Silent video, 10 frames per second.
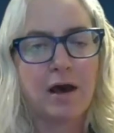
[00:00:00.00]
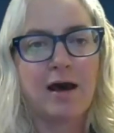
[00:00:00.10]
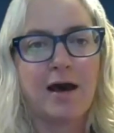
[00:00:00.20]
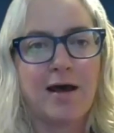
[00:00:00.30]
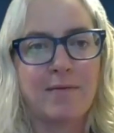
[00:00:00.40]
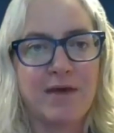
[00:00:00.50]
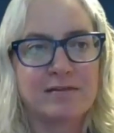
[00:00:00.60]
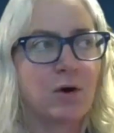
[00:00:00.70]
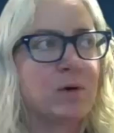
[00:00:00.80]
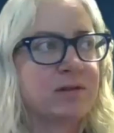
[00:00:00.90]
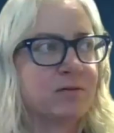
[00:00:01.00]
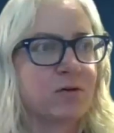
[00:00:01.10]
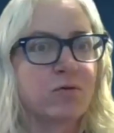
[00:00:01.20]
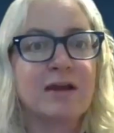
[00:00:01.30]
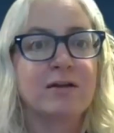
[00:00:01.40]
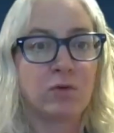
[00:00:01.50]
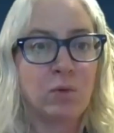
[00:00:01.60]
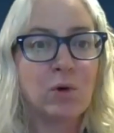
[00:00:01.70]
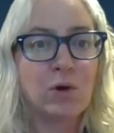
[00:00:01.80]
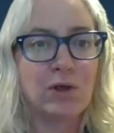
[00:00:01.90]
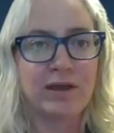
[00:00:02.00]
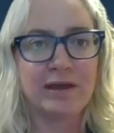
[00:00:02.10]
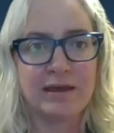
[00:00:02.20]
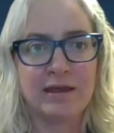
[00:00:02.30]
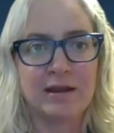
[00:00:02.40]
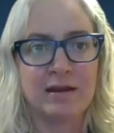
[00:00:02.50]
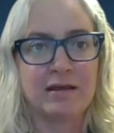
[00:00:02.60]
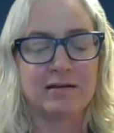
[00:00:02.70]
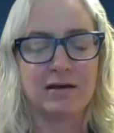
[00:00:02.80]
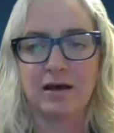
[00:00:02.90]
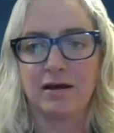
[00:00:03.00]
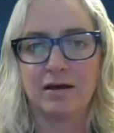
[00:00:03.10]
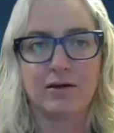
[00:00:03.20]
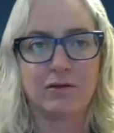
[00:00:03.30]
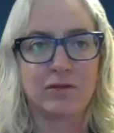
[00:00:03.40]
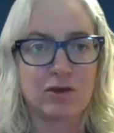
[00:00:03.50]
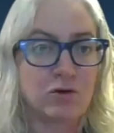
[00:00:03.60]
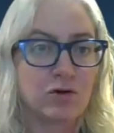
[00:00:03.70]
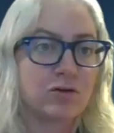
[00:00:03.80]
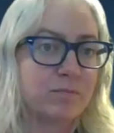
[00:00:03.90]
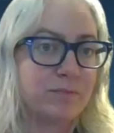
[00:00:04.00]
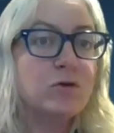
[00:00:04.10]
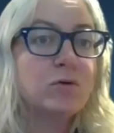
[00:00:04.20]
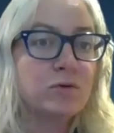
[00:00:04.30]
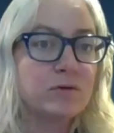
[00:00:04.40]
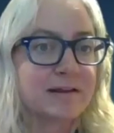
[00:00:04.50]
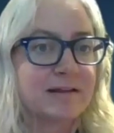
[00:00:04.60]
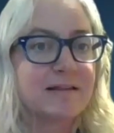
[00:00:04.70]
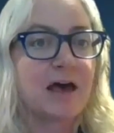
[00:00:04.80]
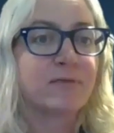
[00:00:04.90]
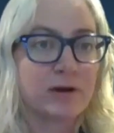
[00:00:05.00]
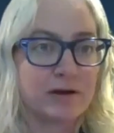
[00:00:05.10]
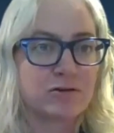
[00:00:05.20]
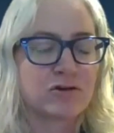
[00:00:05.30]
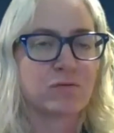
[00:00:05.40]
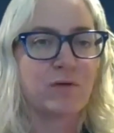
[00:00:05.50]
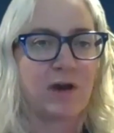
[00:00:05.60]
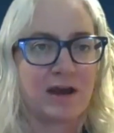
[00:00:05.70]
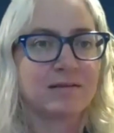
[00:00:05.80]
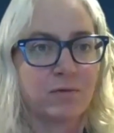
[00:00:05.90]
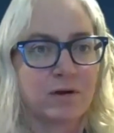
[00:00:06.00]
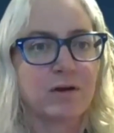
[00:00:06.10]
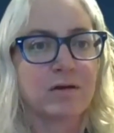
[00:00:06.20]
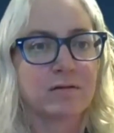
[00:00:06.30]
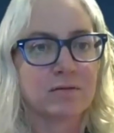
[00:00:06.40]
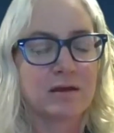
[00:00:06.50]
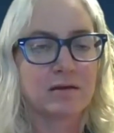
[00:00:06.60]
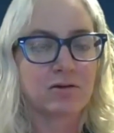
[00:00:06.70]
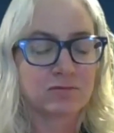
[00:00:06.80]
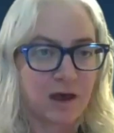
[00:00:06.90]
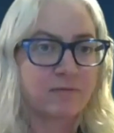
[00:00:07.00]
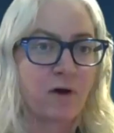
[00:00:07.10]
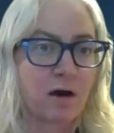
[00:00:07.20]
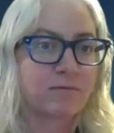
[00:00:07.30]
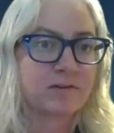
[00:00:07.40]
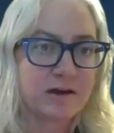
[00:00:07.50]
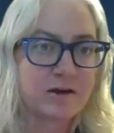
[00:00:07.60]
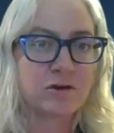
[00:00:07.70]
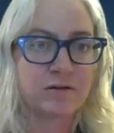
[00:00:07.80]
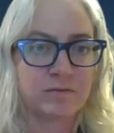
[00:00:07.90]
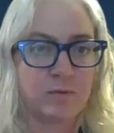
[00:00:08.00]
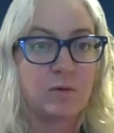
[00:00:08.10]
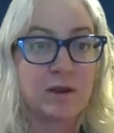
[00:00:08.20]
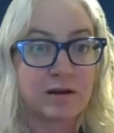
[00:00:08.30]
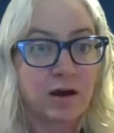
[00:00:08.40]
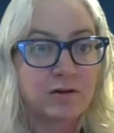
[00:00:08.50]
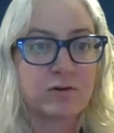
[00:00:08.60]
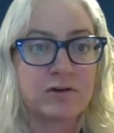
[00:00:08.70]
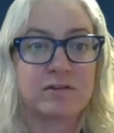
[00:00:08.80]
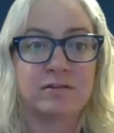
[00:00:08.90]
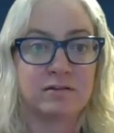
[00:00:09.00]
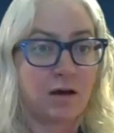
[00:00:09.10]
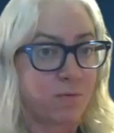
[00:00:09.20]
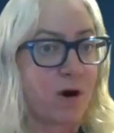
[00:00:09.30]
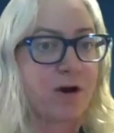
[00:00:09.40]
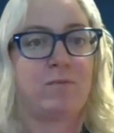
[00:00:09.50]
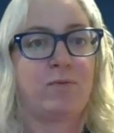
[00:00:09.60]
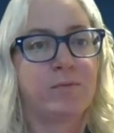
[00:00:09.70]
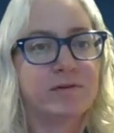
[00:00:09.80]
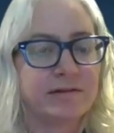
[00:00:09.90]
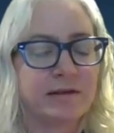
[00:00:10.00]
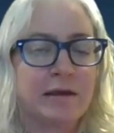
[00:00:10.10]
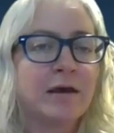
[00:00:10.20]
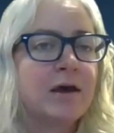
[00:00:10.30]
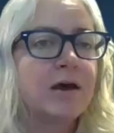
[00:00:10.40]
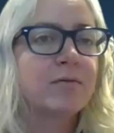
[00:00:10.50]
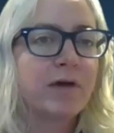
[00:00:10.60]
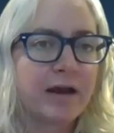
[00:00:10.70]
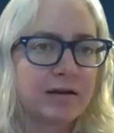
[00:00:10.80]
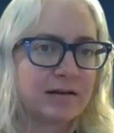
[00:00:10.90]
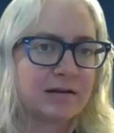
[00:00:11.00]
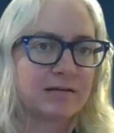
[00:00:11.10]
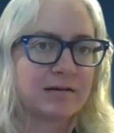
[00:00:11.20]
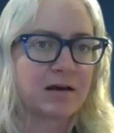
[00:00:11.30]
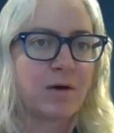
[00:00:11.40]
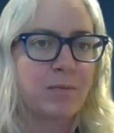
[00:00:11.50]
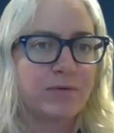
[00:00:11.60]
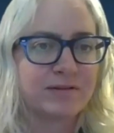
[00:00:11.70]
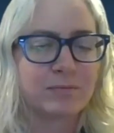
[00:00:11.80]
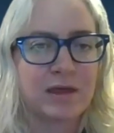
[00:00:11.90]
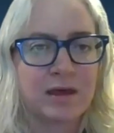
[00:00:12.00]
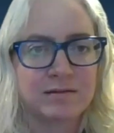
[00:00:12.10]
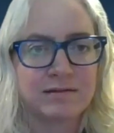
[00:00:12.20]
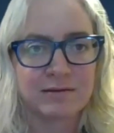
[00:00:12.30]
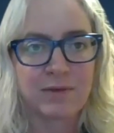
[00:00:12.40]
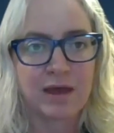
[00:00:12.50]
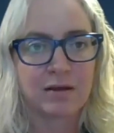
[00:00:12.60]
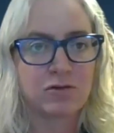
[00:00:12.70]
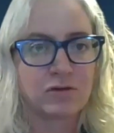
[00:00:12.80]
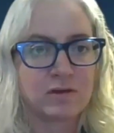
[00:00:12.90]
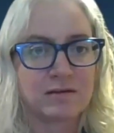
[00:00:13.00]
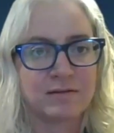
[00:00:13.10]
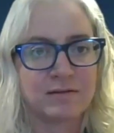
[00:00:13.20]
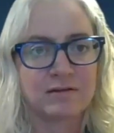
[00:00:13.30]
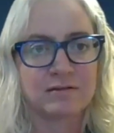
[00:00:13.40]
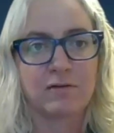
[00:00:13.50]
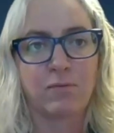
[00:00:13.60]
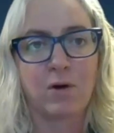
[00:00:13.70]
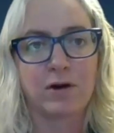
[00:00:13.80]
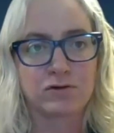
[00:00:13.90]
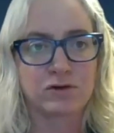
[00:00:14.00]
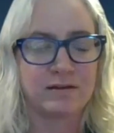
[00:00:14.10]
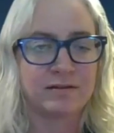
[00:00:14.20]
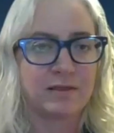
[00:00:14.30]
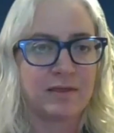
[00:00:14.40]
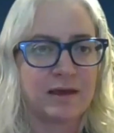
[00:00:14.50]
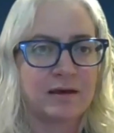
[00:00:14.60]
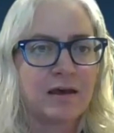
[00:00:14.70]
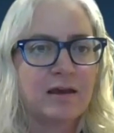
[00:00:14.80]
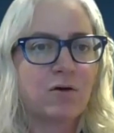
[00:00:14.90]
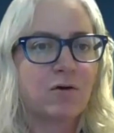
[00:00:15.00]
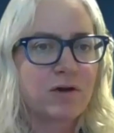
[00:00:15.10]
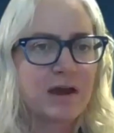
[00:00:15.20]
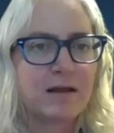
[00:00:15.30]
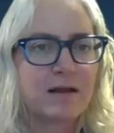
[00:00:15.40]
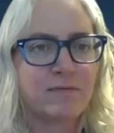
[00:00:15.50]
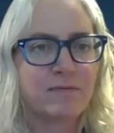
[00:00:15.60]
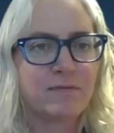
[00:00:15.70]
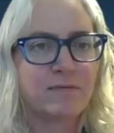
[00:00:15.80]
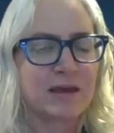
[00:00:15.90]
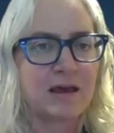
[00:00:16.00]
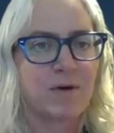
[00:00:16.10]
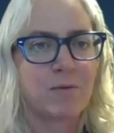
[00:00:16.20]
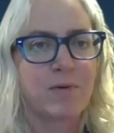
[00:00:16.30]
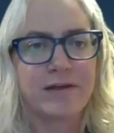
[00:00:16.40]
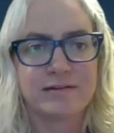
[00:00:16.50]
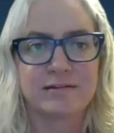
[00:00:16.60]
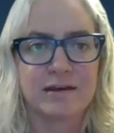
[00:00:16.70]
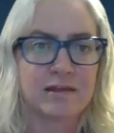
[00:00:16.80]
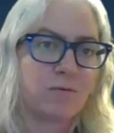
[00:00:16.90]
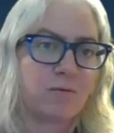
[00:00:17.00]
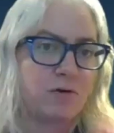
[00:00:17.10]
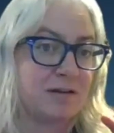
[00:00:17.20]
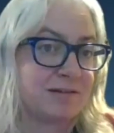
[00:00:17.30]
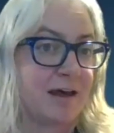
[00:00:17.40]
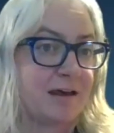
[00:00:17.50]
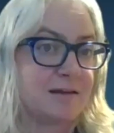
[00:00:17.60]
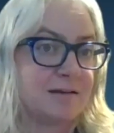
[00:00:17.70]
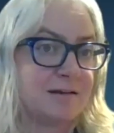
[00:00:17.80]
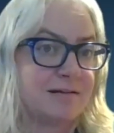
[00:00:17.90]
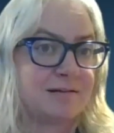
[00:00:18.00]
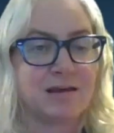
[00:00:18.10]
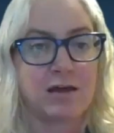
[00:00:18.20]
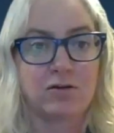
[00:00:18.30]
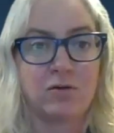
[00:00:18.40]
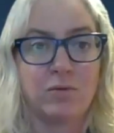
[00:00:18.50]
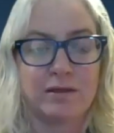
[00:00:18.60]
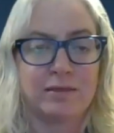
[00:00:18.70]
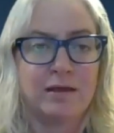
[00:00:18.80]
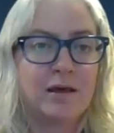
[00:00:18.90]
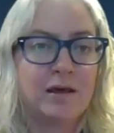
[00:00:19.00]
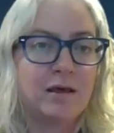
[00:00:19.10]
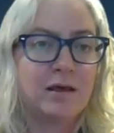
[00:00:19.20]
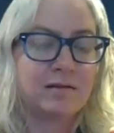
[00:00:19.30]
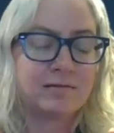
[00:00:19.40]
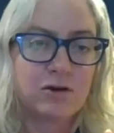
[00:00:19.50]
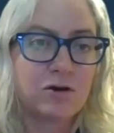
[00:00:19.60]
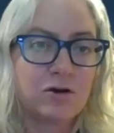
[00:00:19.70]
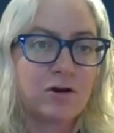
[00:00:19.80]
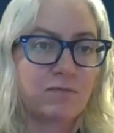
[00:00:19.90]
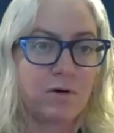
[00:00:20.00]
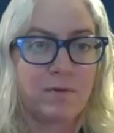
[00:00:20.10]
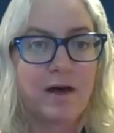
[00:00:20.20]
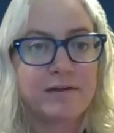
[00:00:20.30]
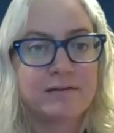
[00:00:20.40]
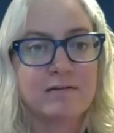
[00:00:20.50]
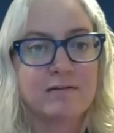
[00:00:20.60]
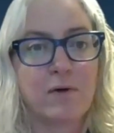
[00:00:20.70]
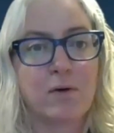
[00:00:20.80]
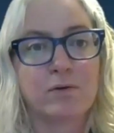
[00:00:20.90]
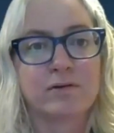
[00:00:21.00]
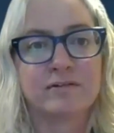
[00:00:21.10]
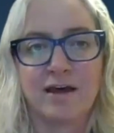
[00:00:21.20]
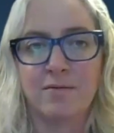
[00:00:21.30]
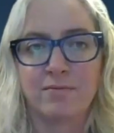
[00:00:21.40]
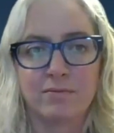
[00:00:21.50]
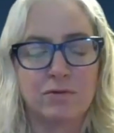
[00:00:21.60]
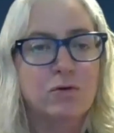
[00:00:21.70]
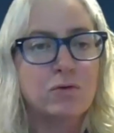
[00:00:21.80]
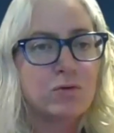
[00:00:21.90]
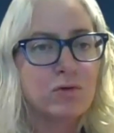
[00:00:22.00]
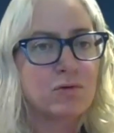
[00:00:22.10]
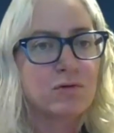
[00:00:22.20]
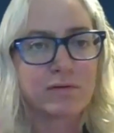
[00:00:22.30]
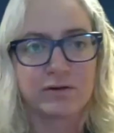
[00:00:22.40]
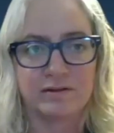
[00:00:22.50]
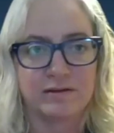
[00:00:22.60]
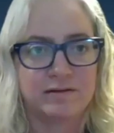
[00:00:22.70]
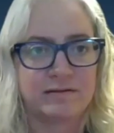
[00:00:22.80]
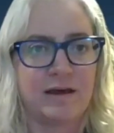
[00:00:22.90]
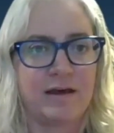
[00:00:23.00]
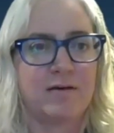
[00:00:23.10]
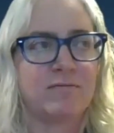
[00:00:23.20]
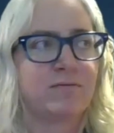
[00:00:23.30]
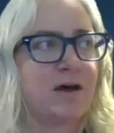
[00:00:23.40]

And so it's a great tool in that you could use to leverage, right, some real tough conversations between countries and tough water diplomacy, right, to come up with some plans to manage these tough watersheds. I think, creative thinking about policies like that, where you bring scientists together with security and foreign policy folks, new universes of